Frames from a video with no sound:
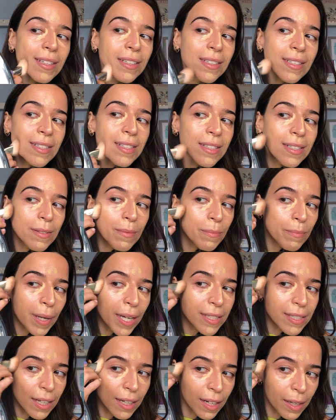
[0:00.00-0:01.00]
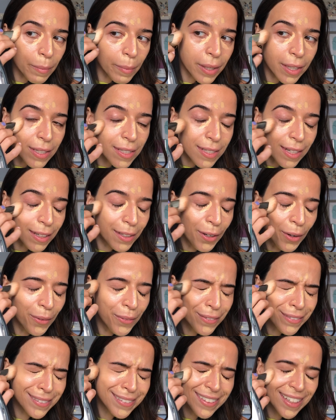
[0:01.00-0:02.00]
It's basically because I
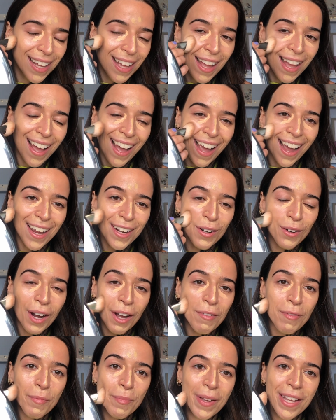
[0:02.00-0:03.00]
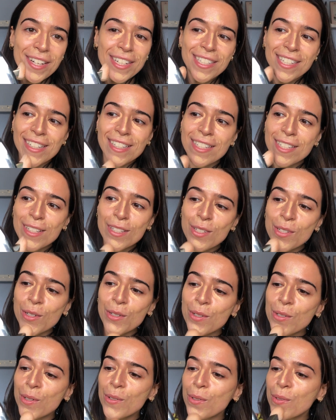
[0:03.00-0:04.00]
don't have patience
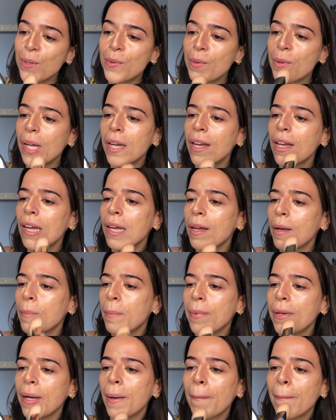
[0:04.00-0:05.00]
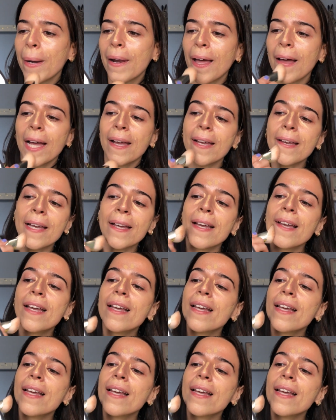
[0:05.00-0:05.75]
to be applying